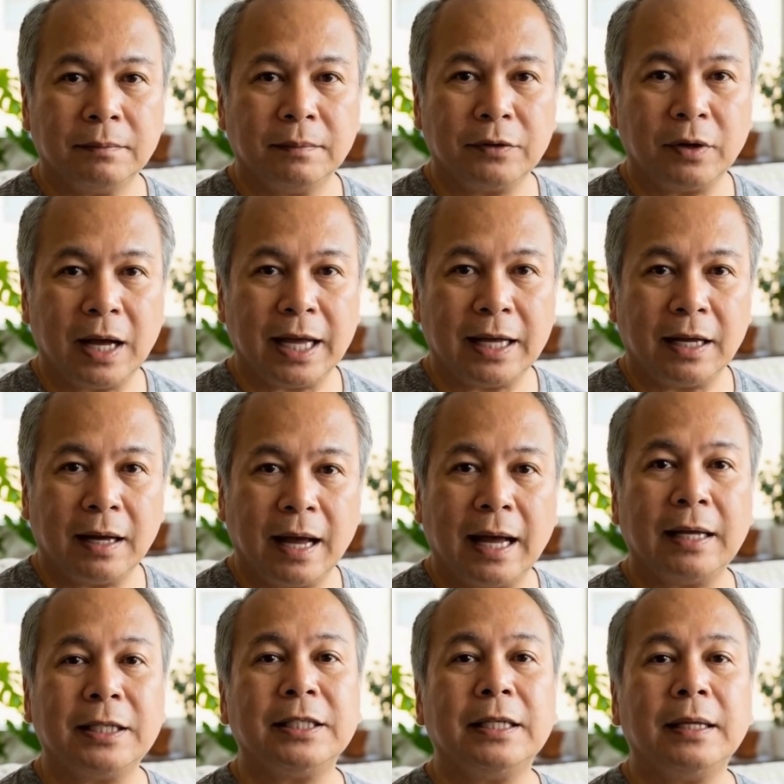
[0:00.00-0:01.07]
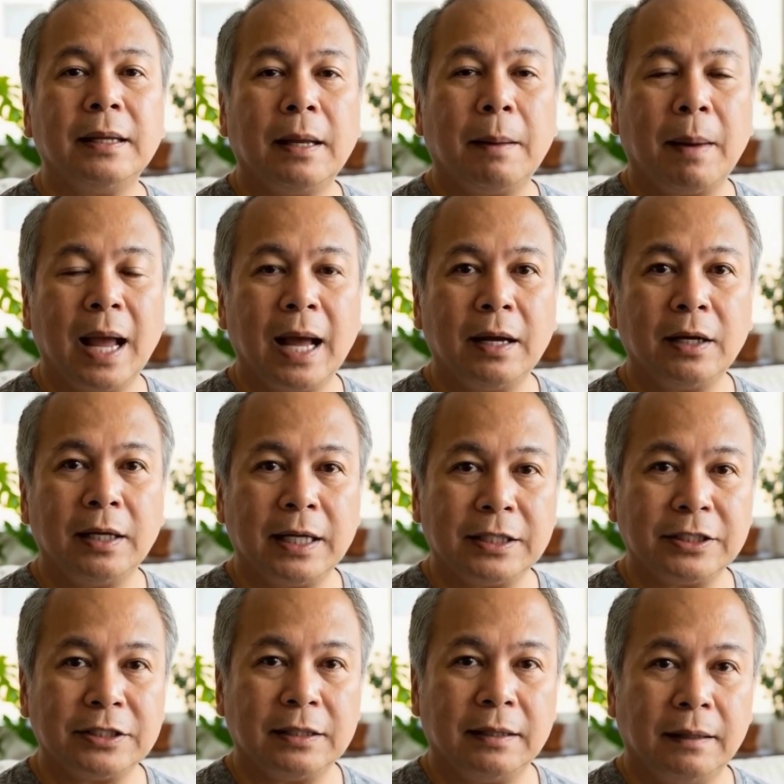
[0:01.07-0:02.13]
For NCLEX, the pattern
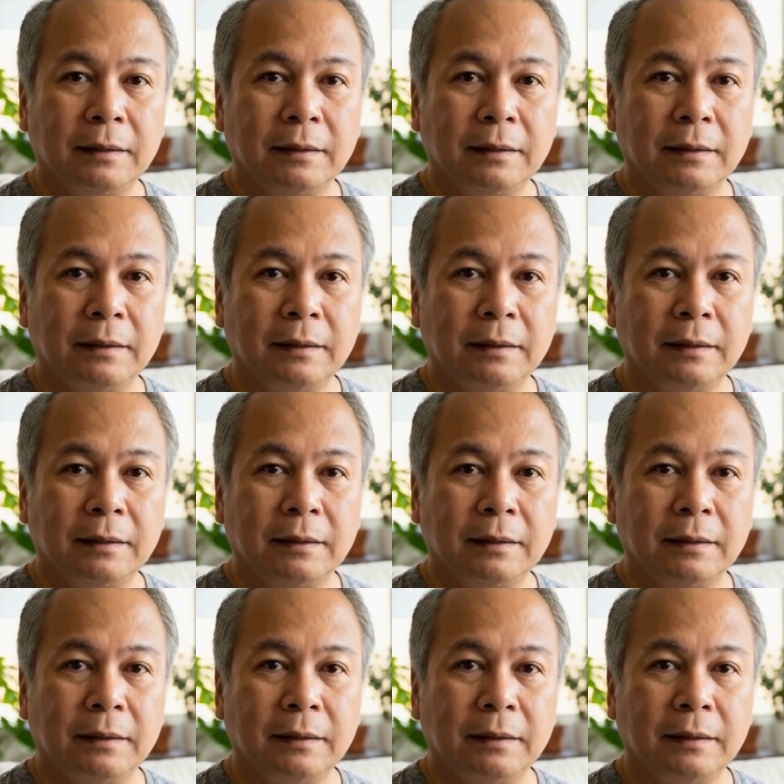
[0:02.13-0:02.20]
is